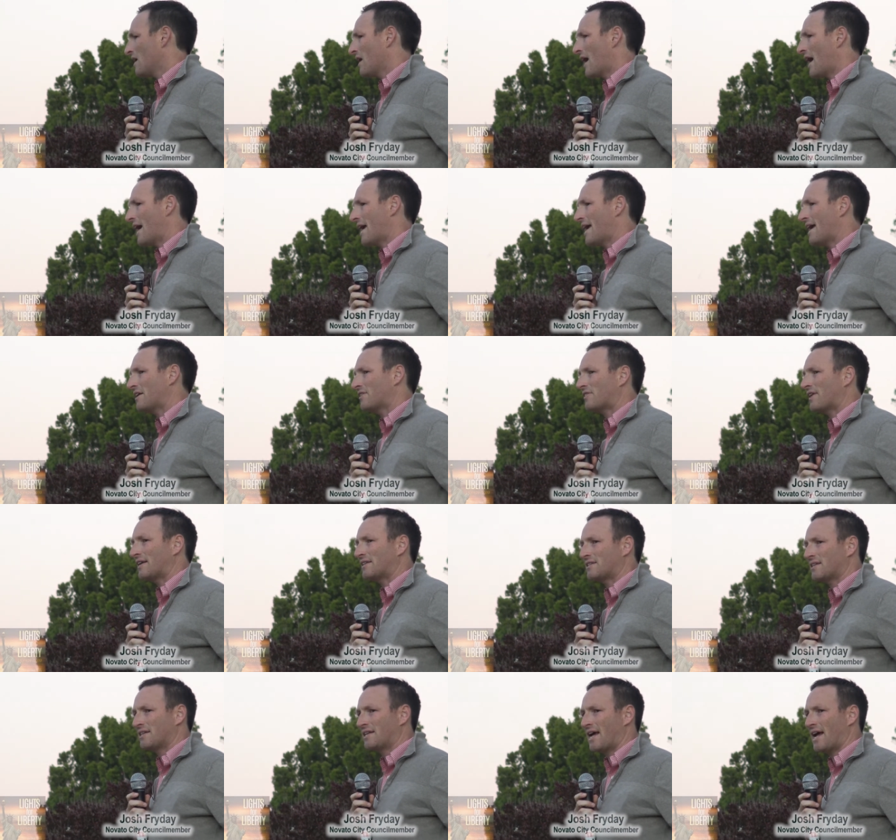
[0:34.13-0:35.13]
I hate
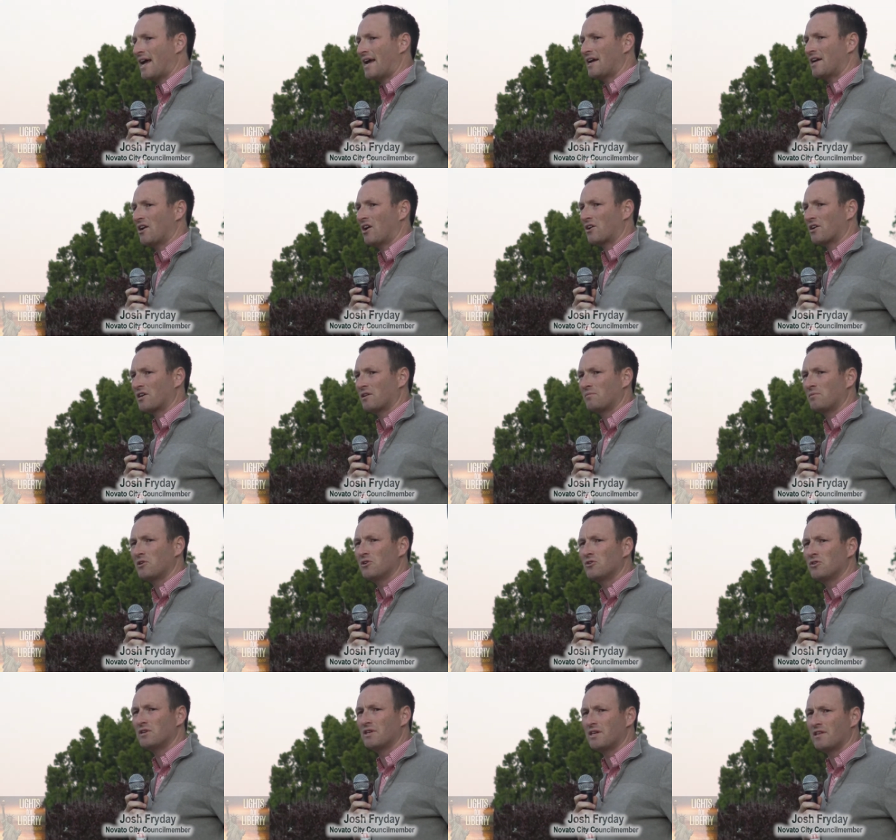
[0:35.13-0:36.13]
that today in our
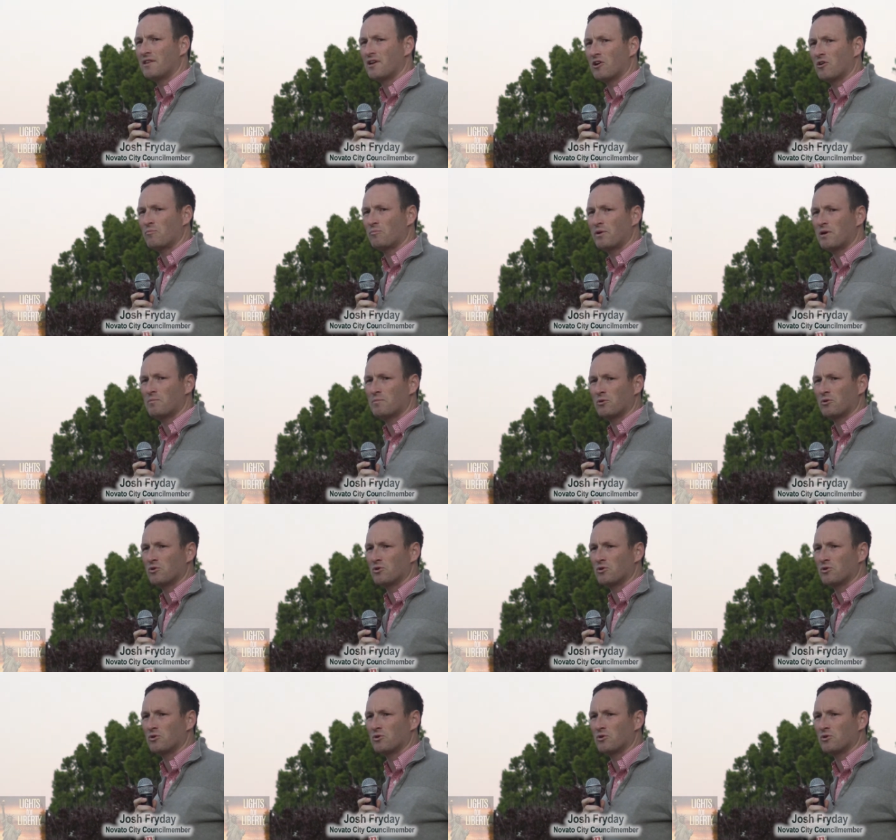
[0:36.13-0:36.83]
community there are people